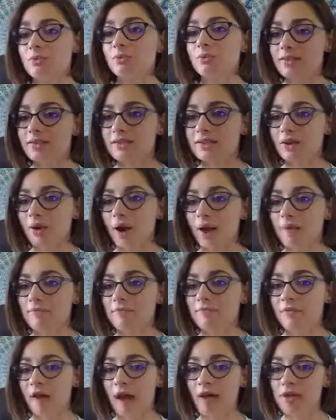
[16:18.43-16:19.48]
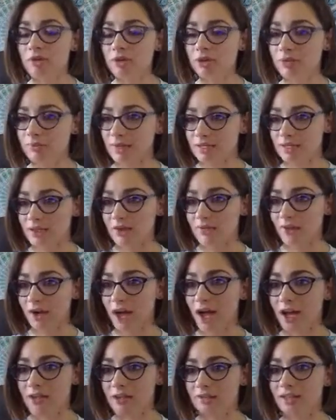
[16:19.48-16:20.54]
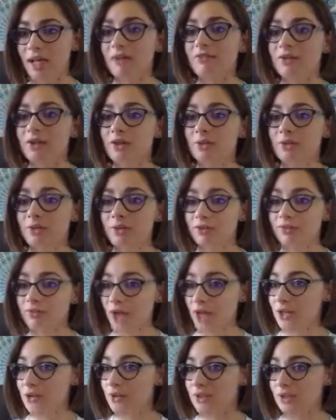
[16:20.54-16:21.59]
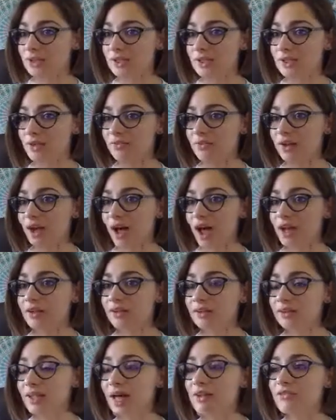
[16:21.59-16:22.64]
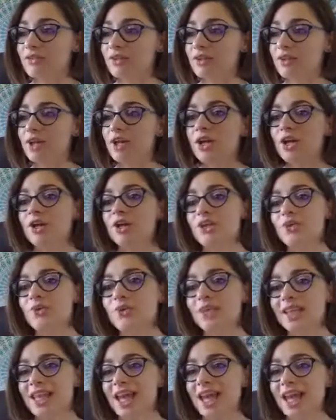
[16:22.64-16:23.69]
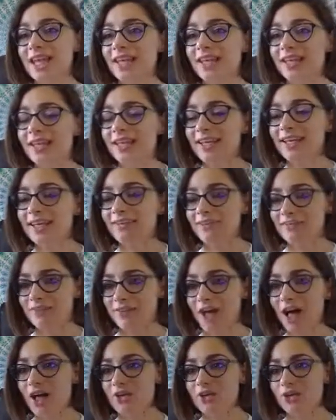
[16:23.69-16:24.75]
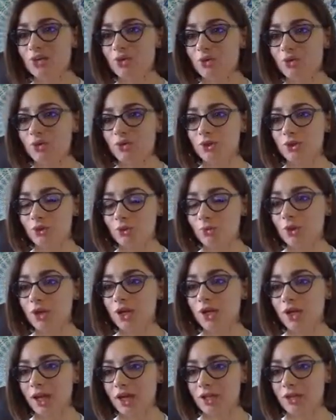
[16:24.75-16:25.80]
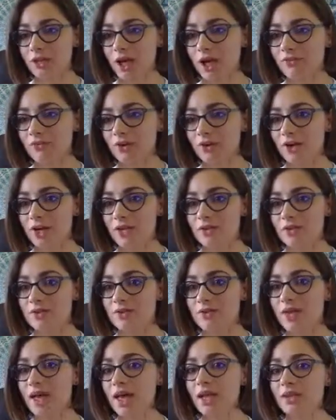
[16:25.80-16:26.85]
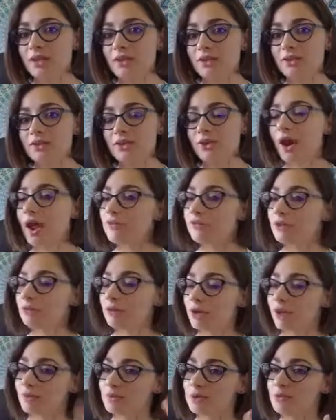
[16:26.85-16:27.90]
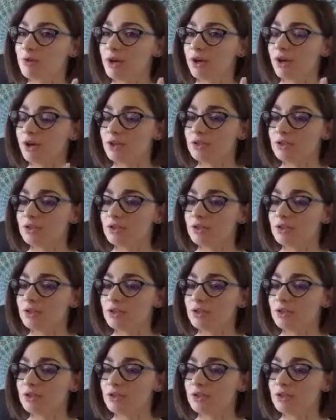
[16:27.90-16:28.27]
And so I'm valuing myself at a higher level. When you're valuing yourself at a higher level, you can then value your work and your effort. And so then your effort becomes bigger.